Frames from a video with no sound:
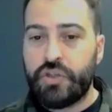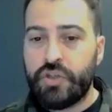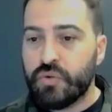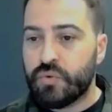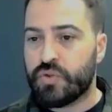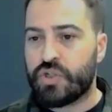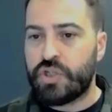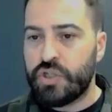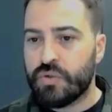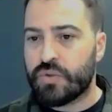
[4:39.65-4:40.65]

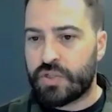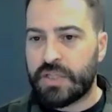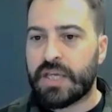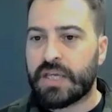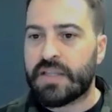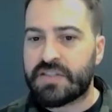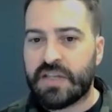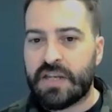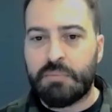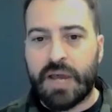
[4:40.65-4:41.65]
huge thing that's
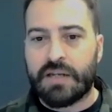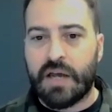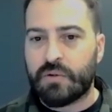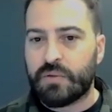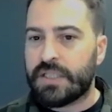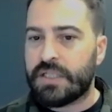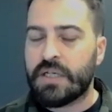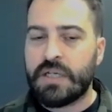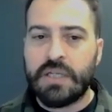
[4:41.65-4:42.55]
going to impact not only